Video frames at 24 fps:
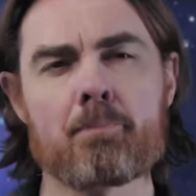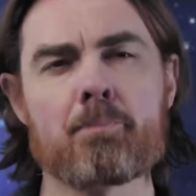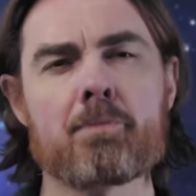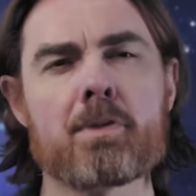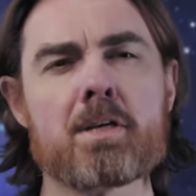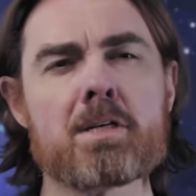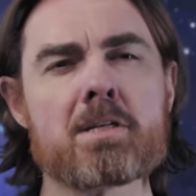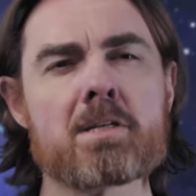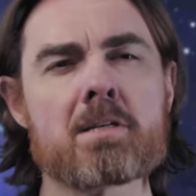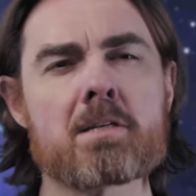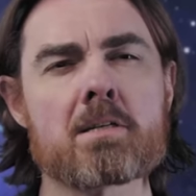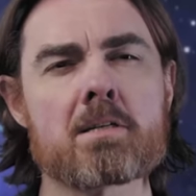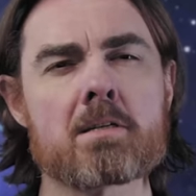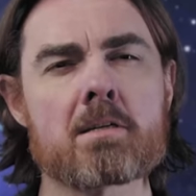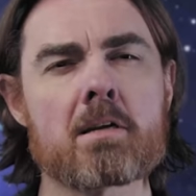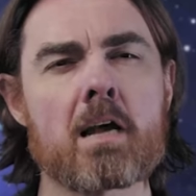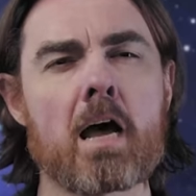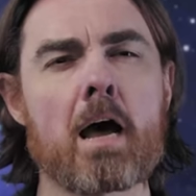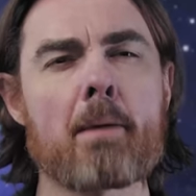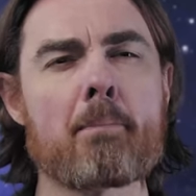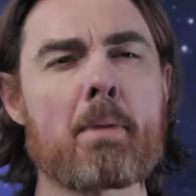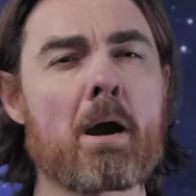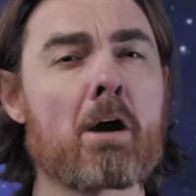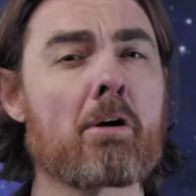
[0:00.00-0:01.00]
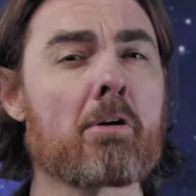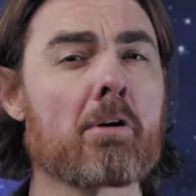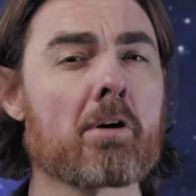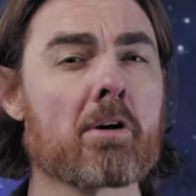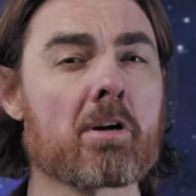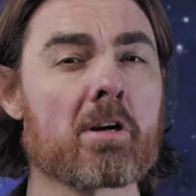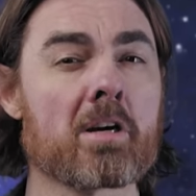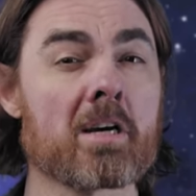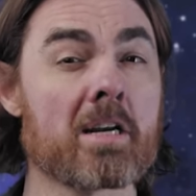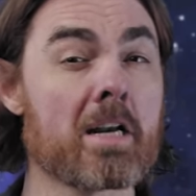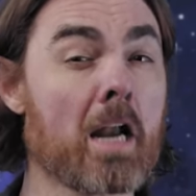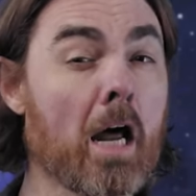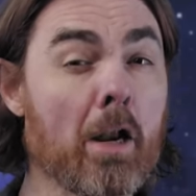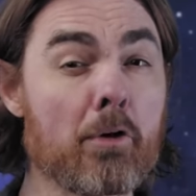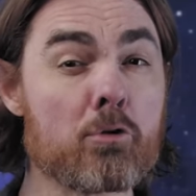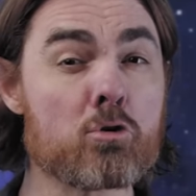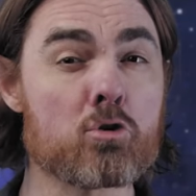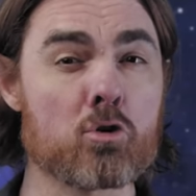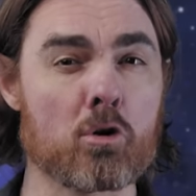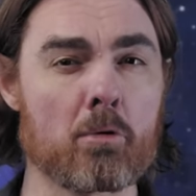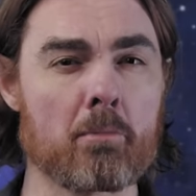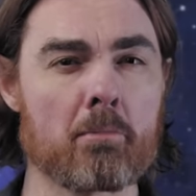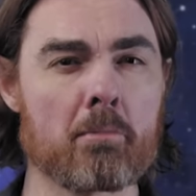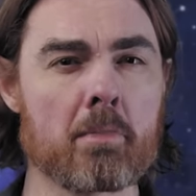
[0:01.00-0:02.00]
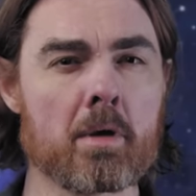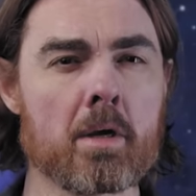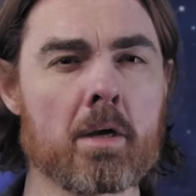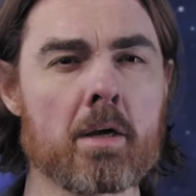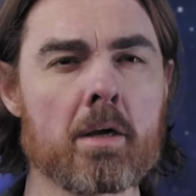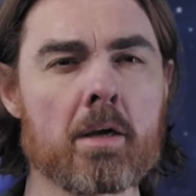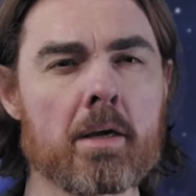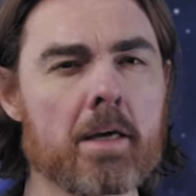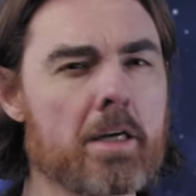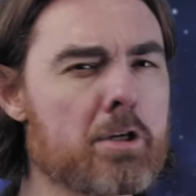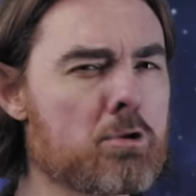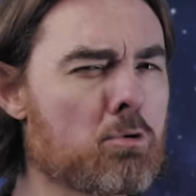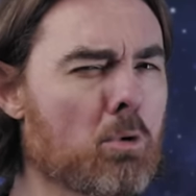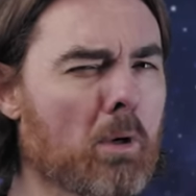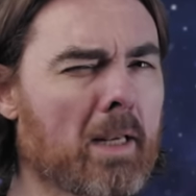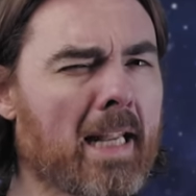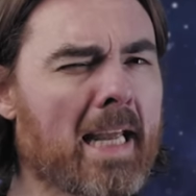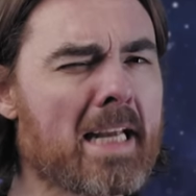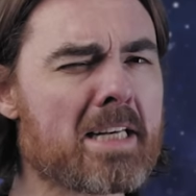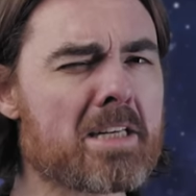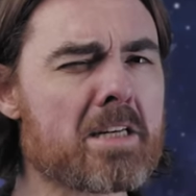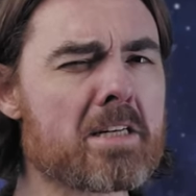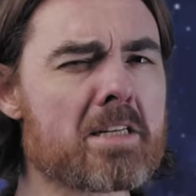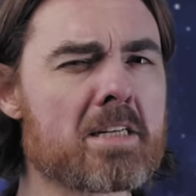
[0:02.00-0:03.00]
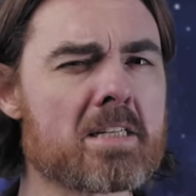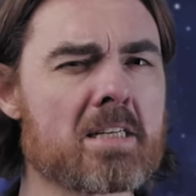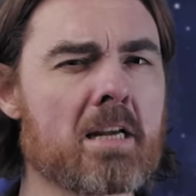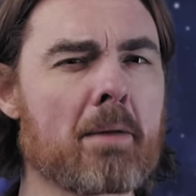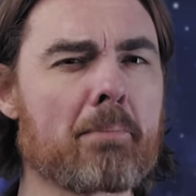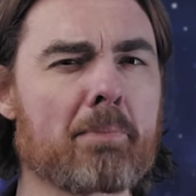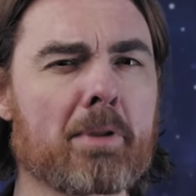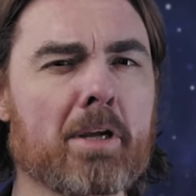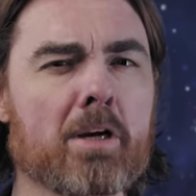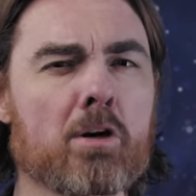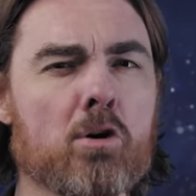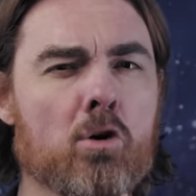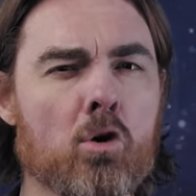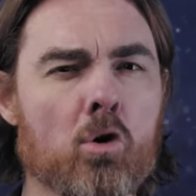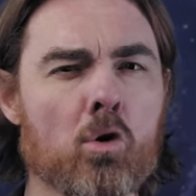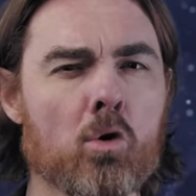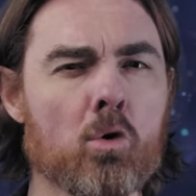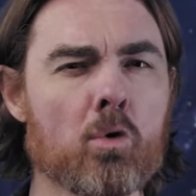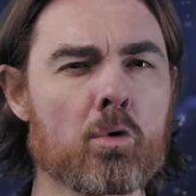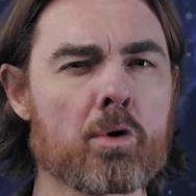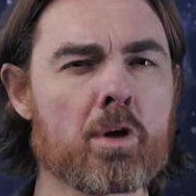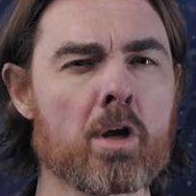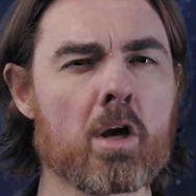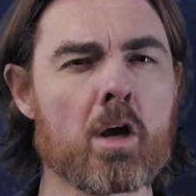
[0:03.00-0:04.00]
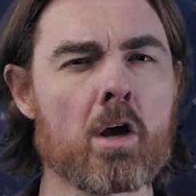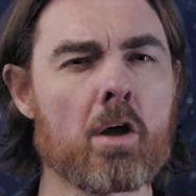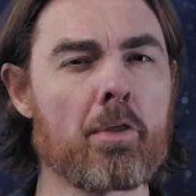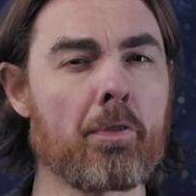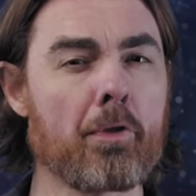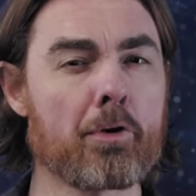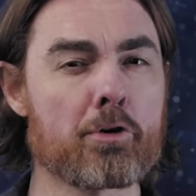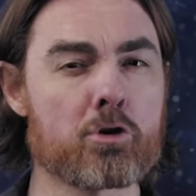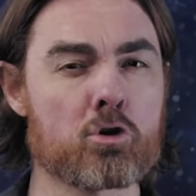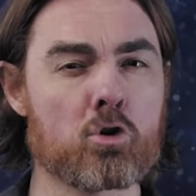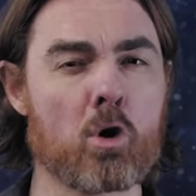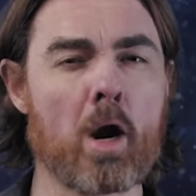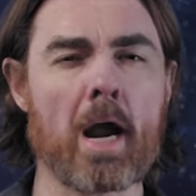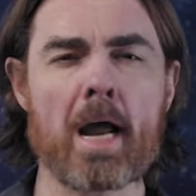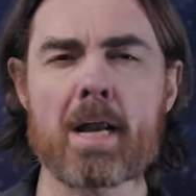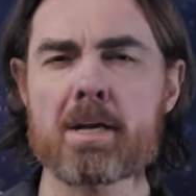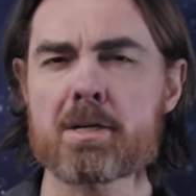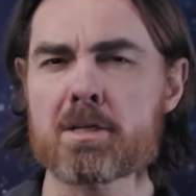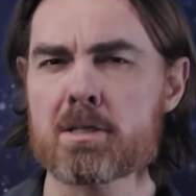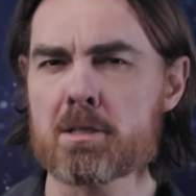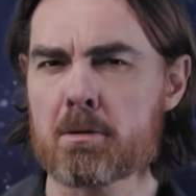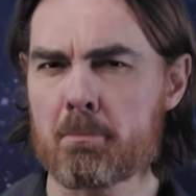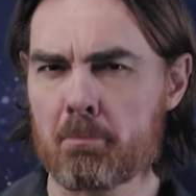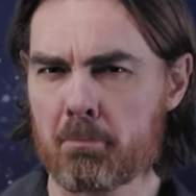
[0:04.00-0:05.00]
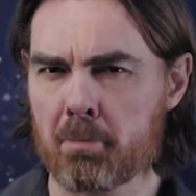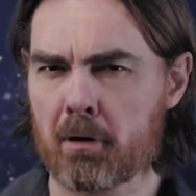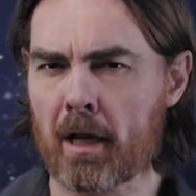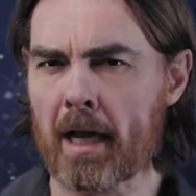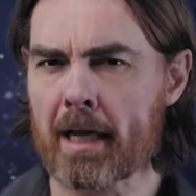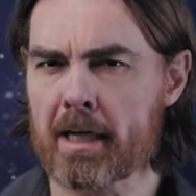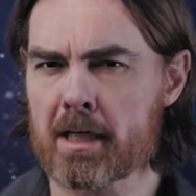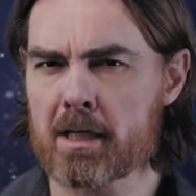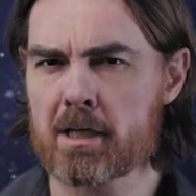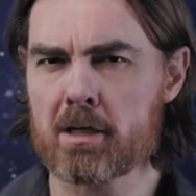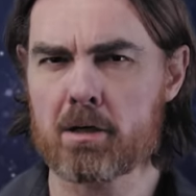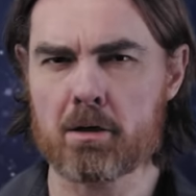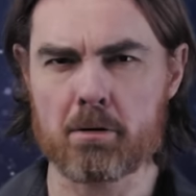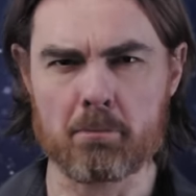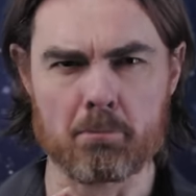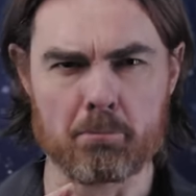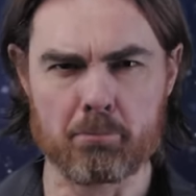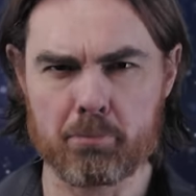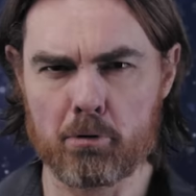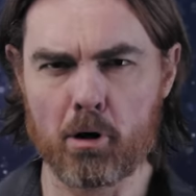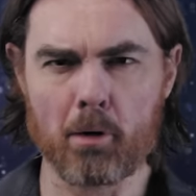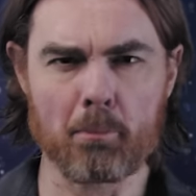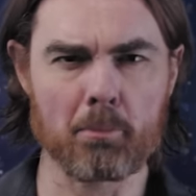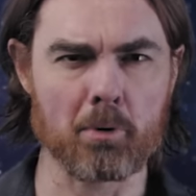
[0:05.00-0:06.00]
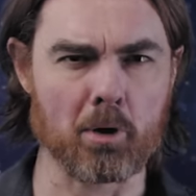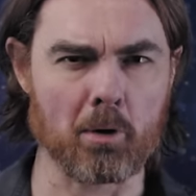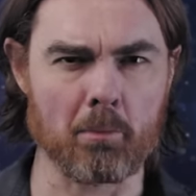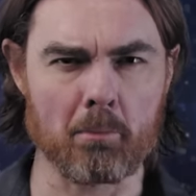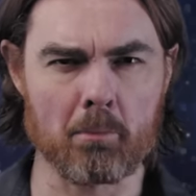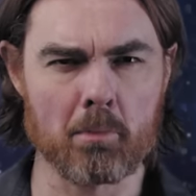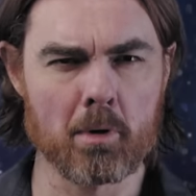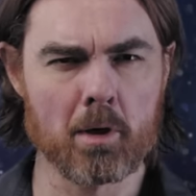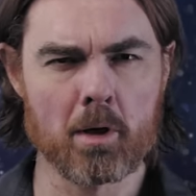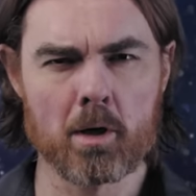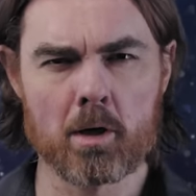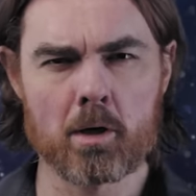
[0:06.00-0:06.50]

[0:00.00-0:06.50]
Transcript: This apparent conundrum is related to something called the trans Planckian problem,